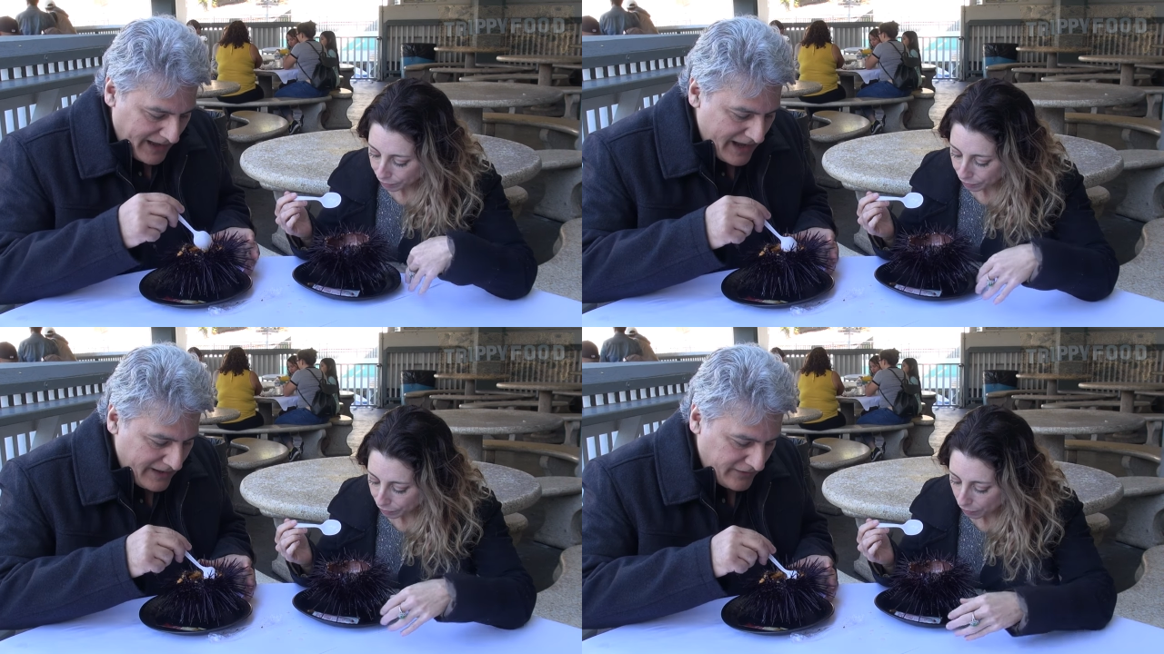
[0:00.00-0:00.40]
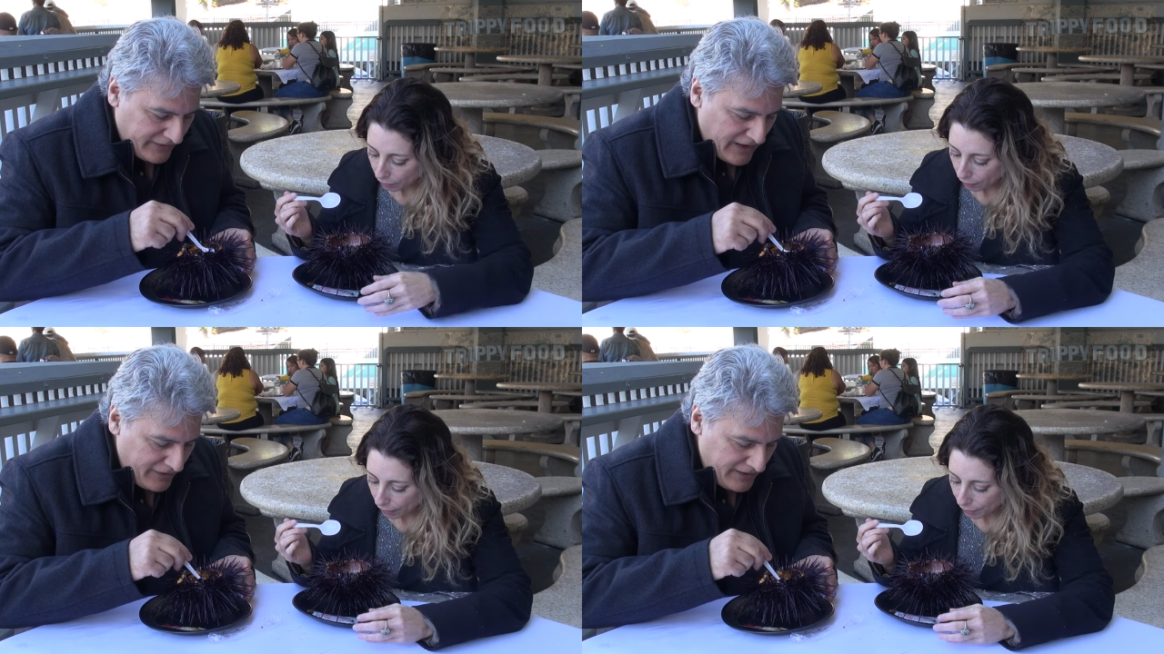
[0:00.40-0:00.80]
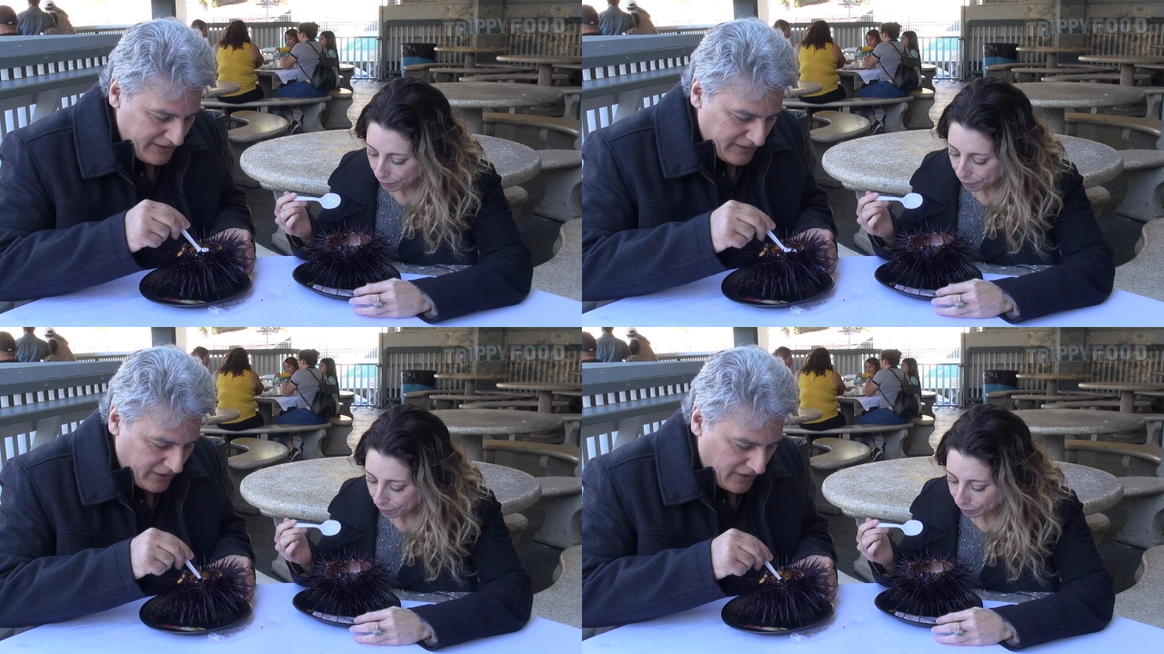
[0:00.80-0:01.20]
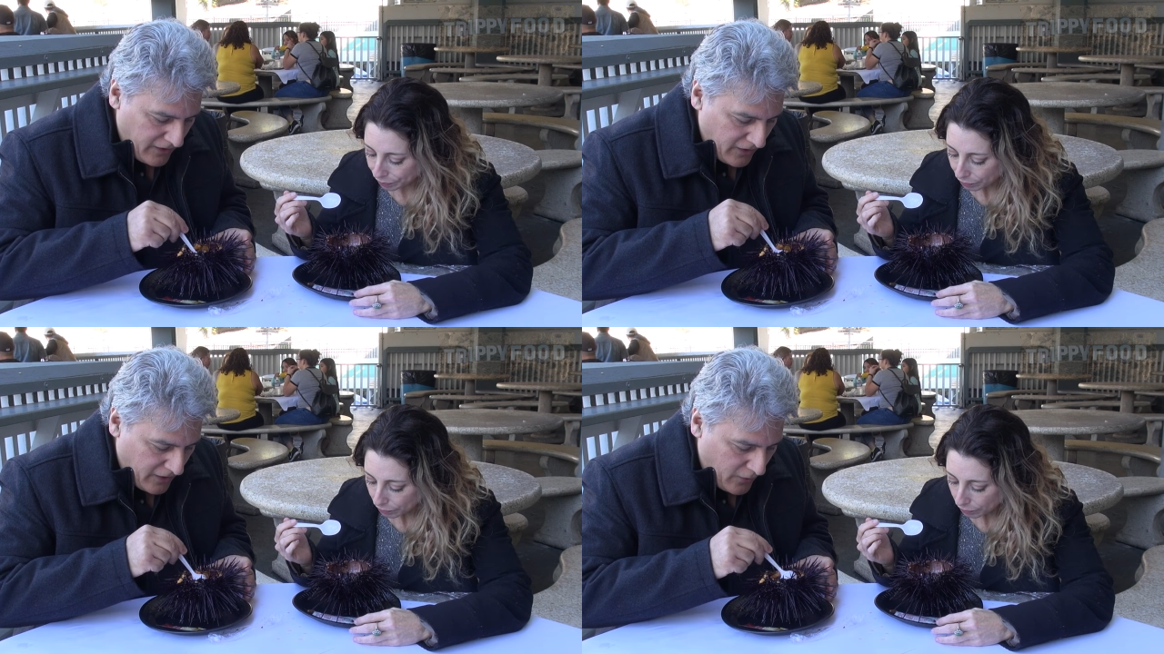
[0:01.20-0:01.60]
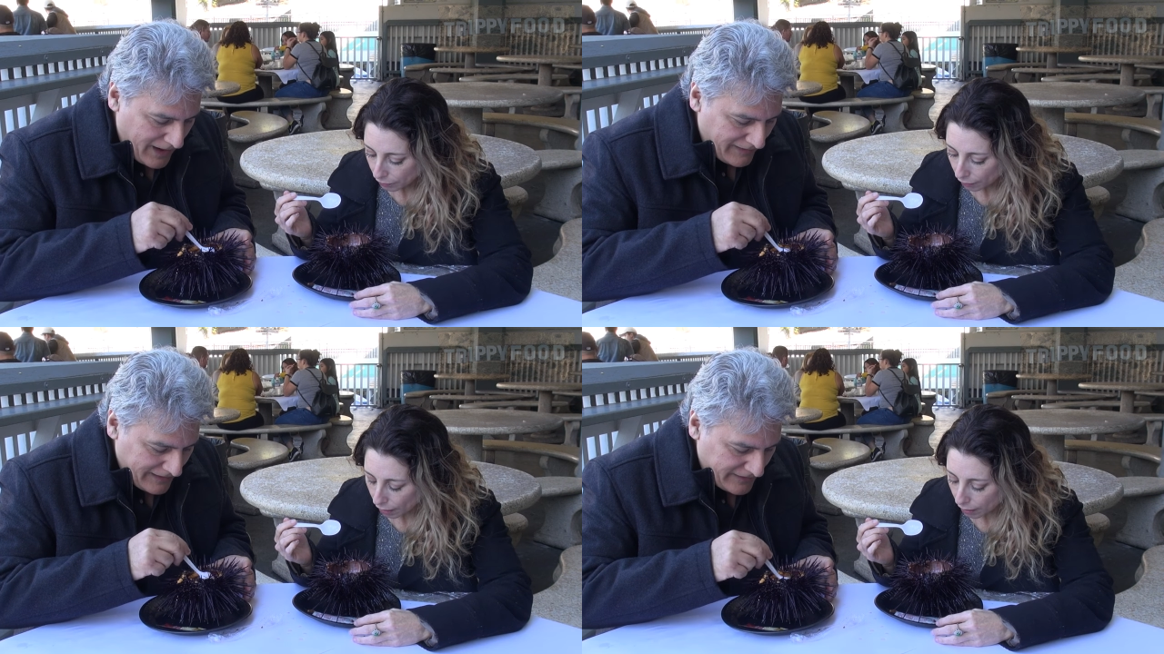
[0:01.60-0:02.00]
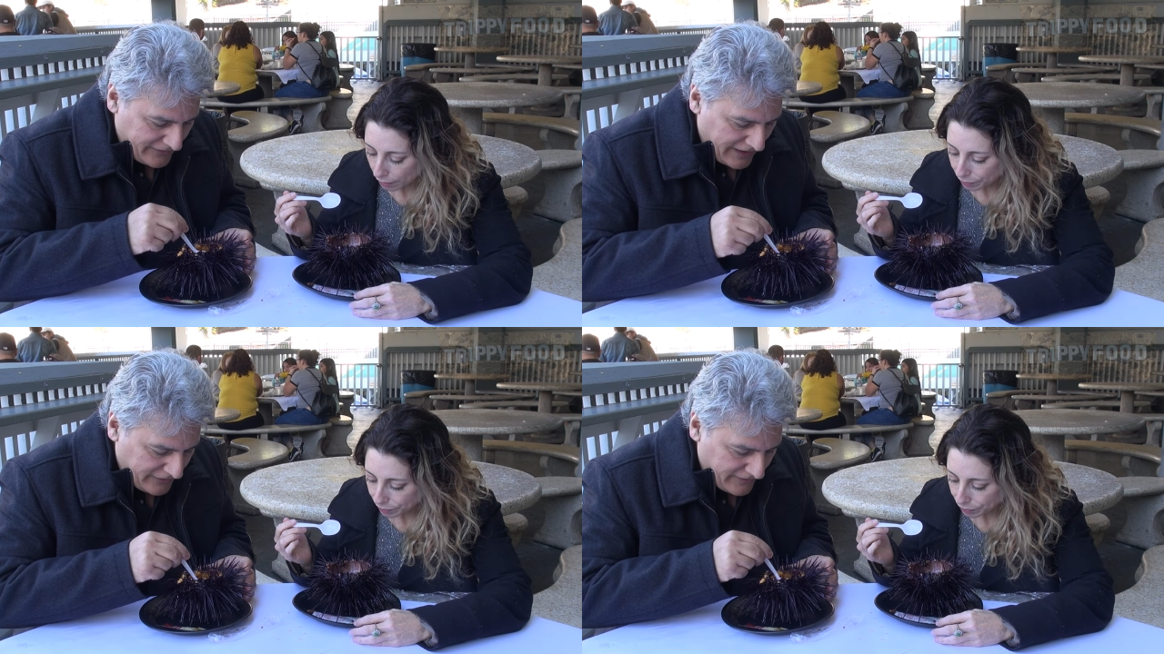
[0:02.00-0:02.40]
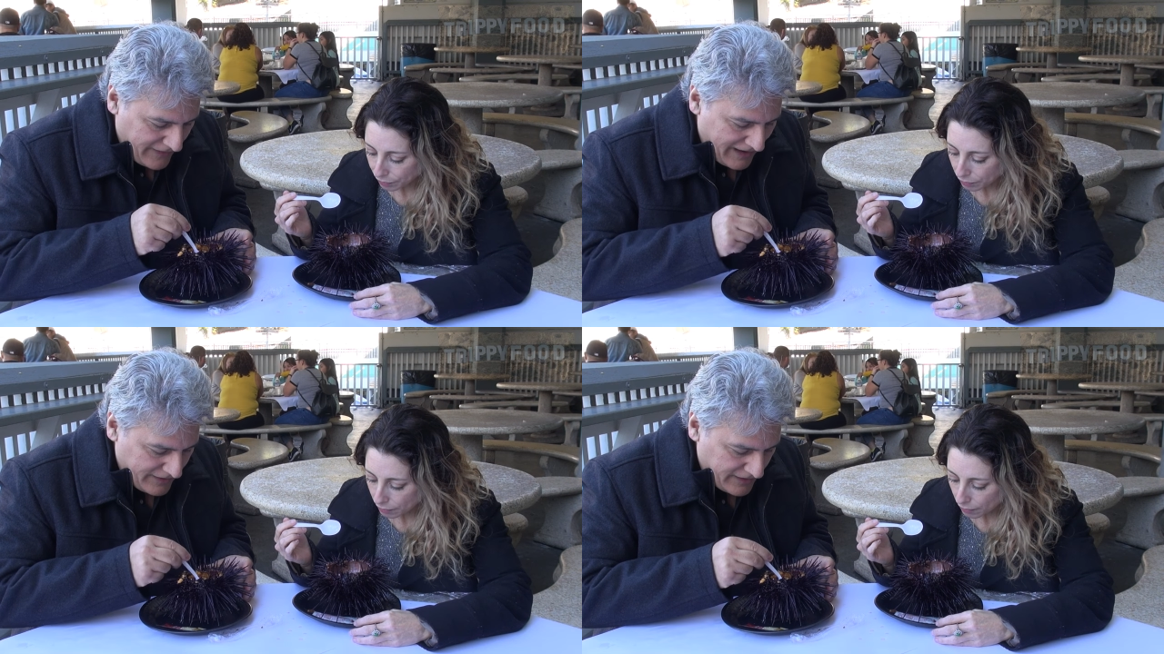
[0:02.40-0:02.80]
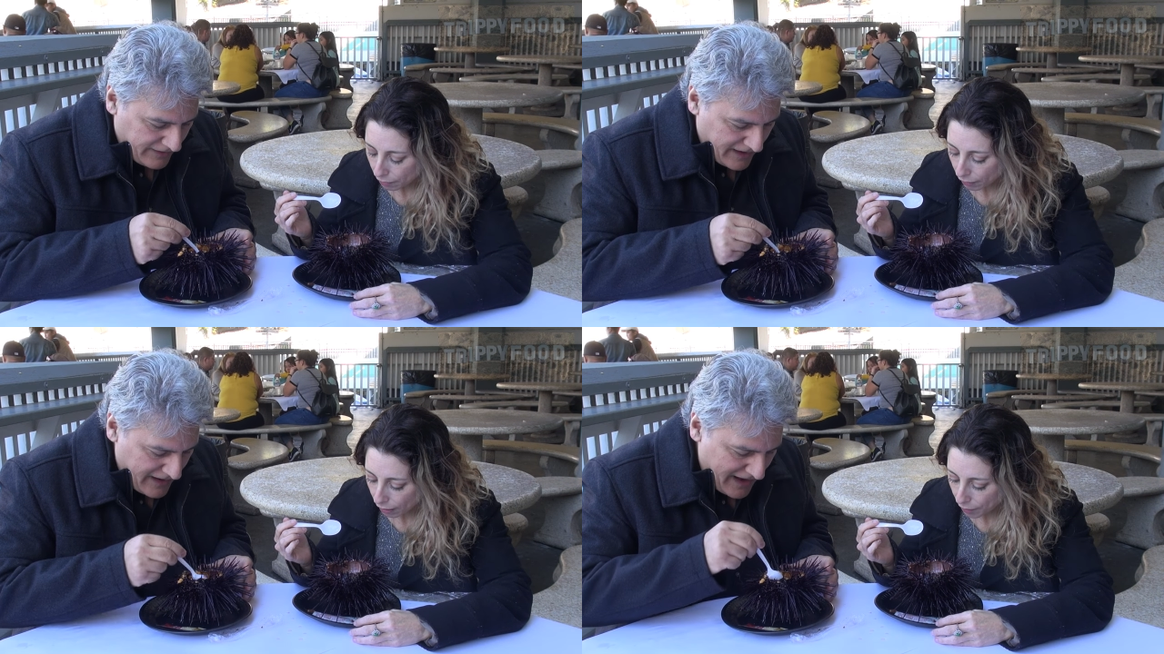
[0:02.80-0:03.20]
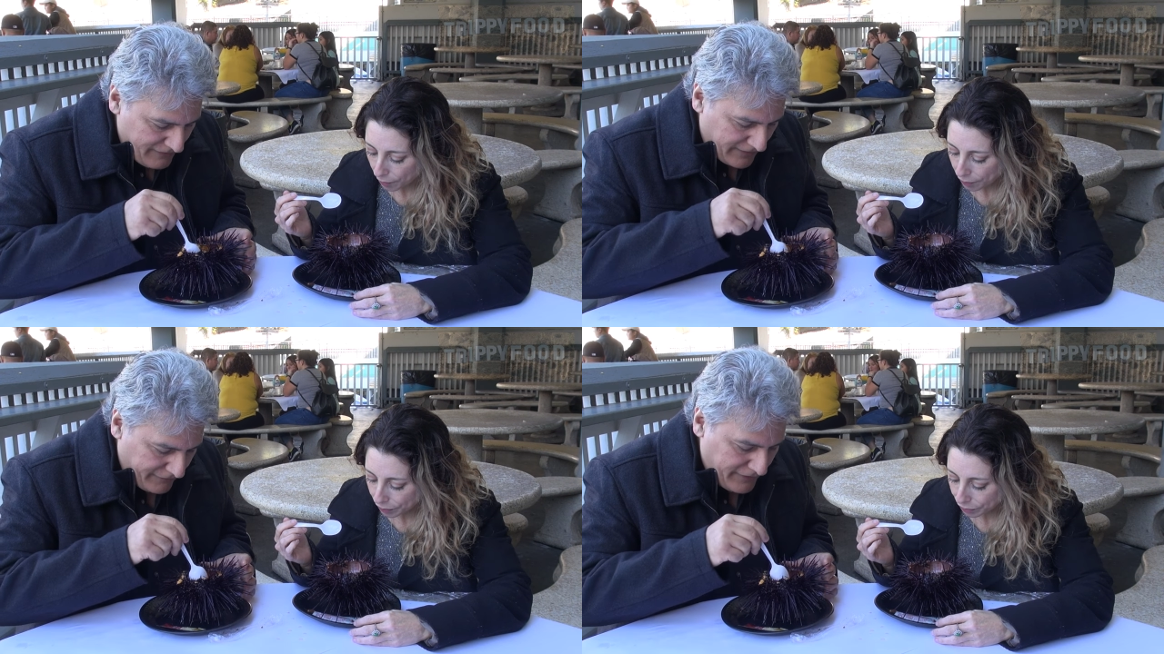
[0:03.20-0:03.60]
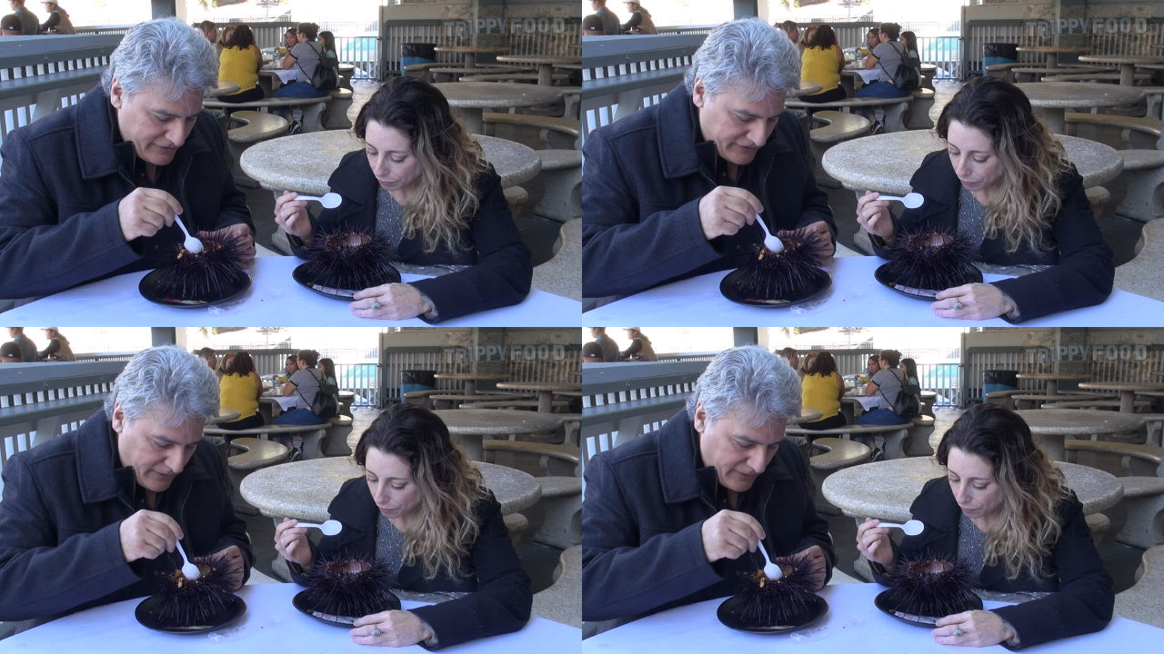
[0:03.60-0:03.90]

Speaker 1: and there's nothing quite like the taste of having it fresh.